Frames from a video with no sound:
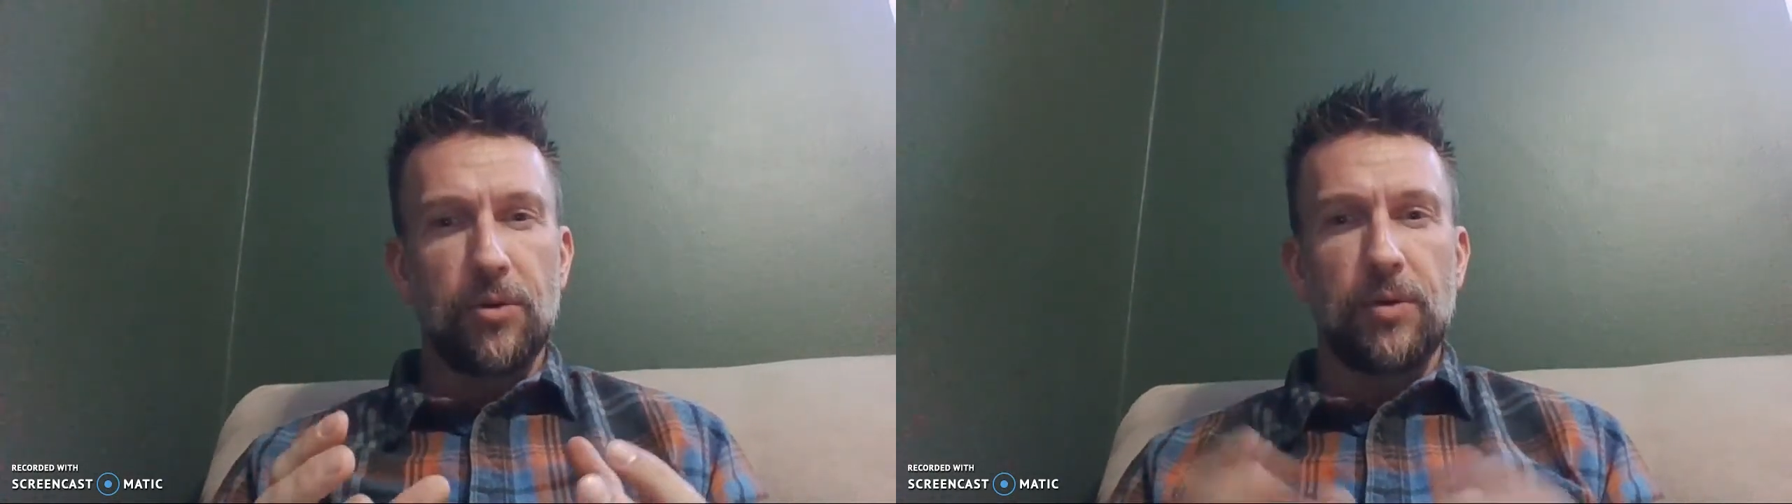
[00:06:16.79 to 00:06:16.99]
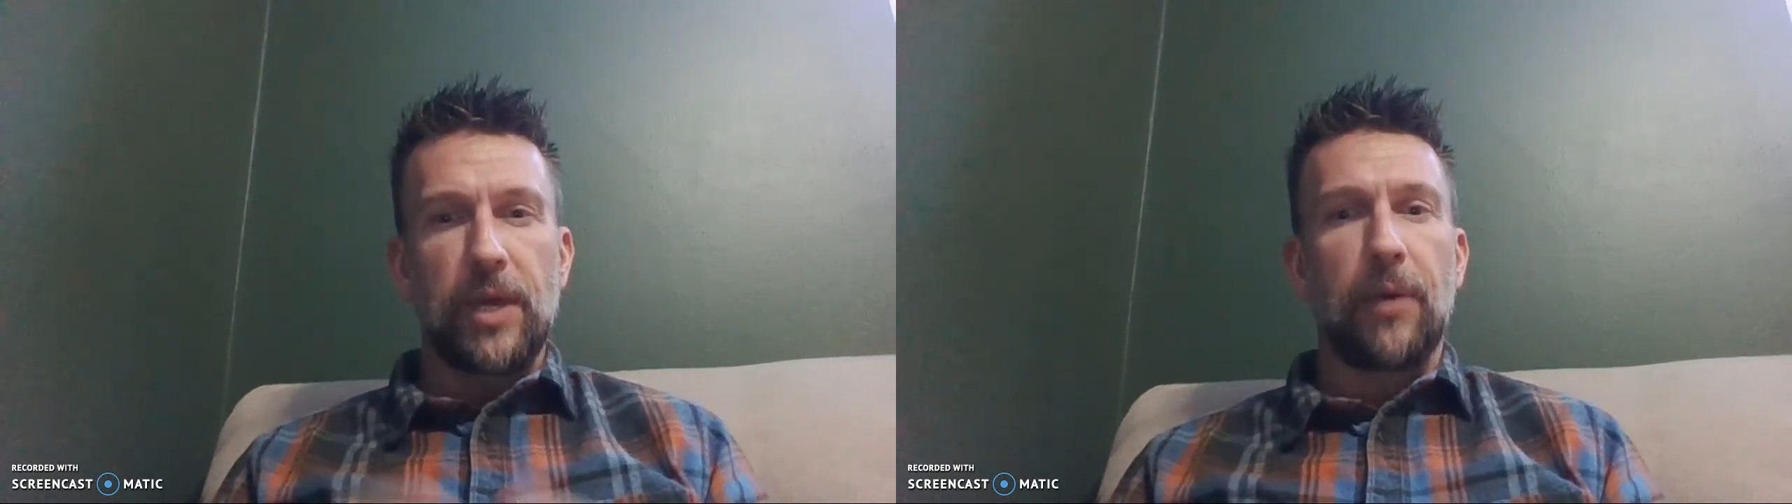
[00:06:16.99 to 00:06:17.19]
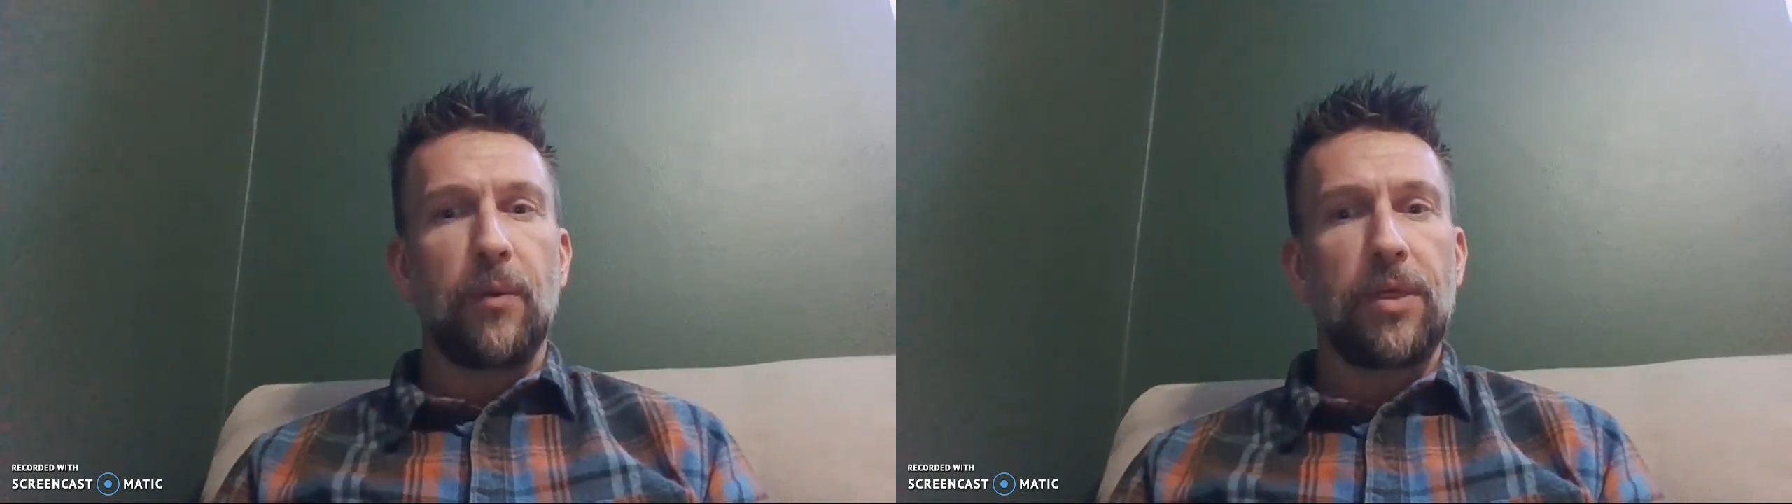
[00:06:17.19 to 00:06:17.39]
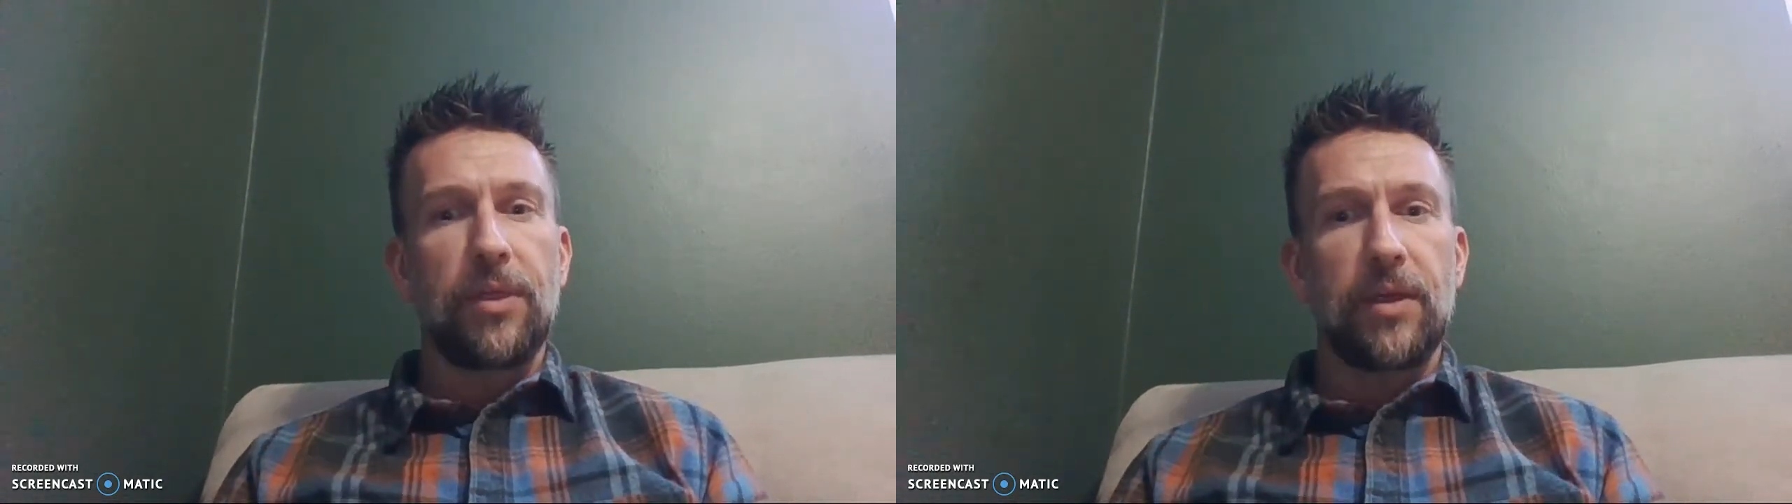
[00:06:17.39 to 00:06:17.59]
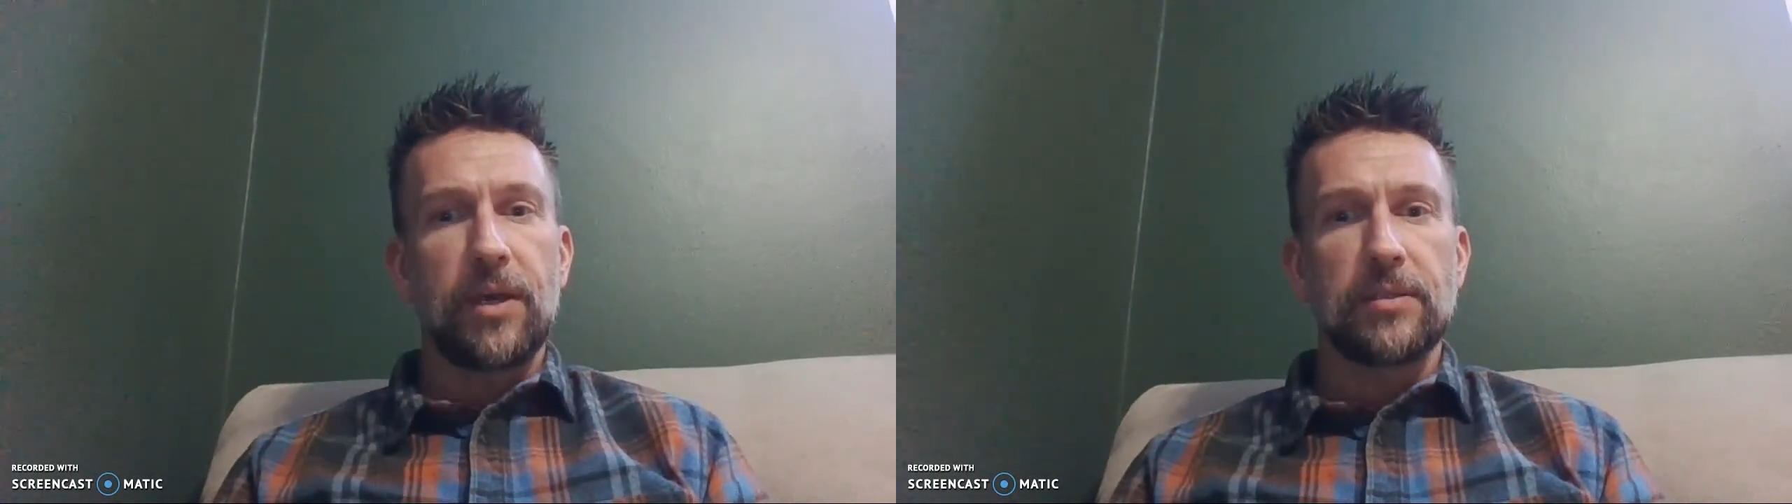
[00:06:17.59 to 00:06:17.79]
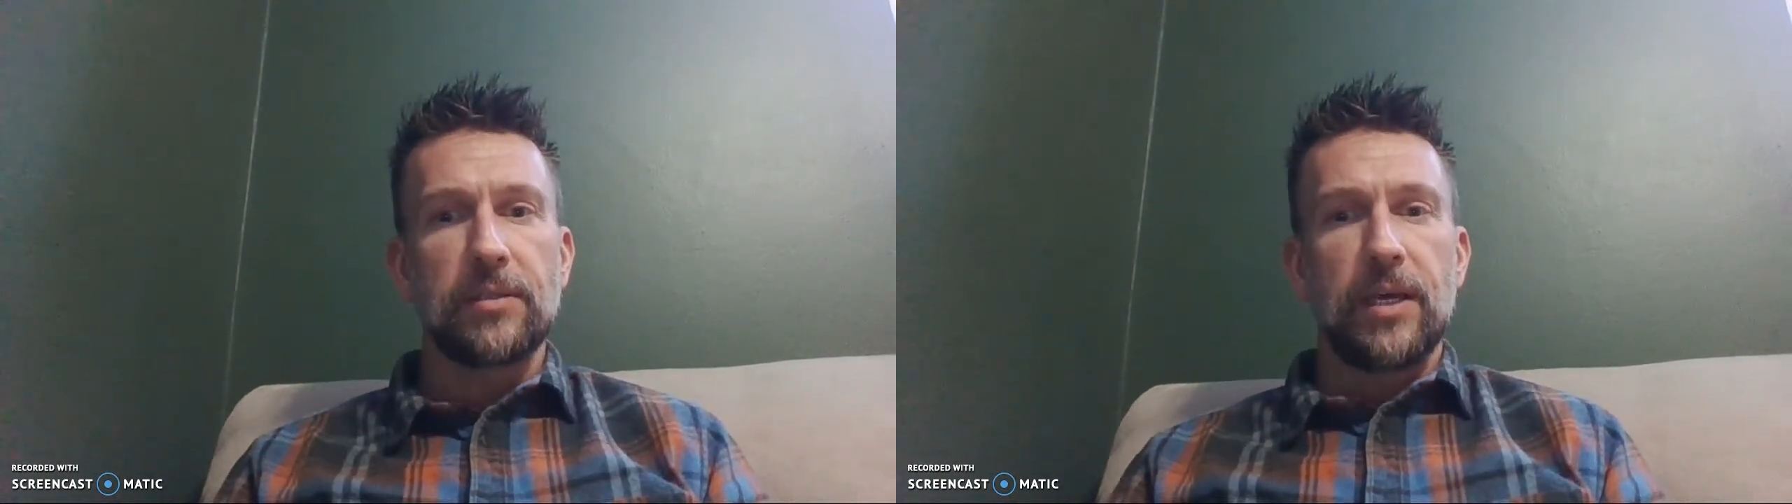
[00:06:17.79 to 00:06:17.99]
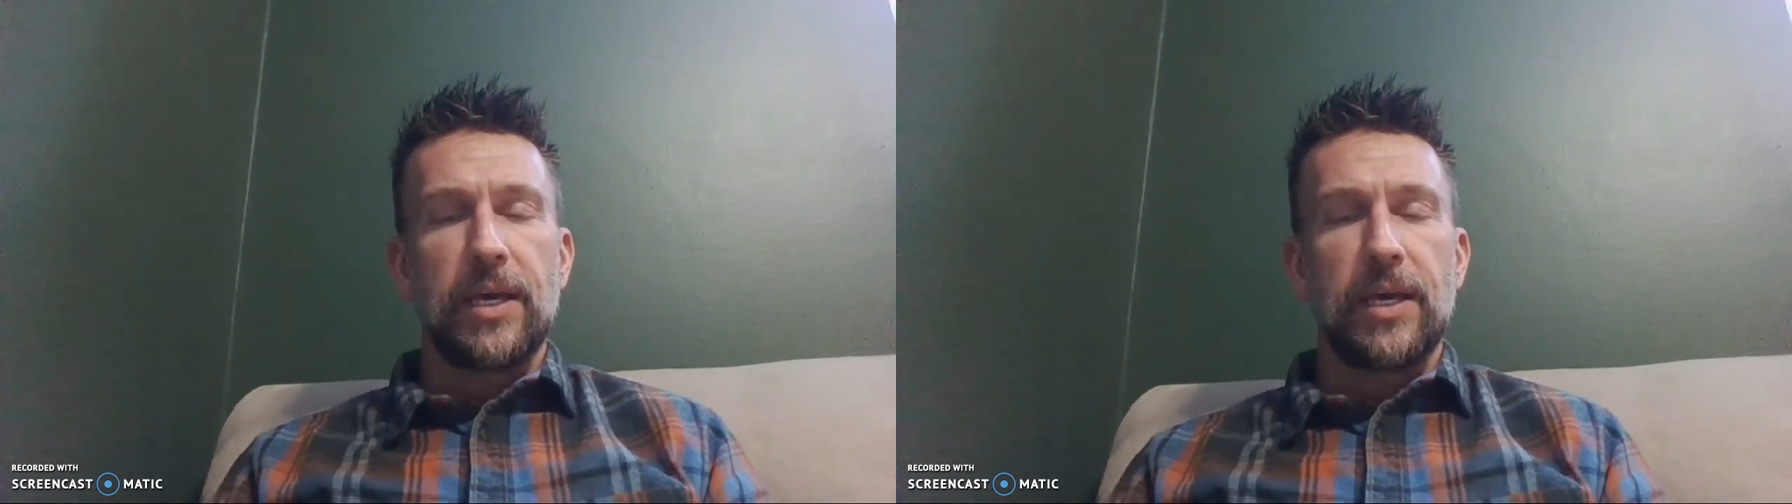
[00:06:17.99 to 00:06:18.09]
you get with this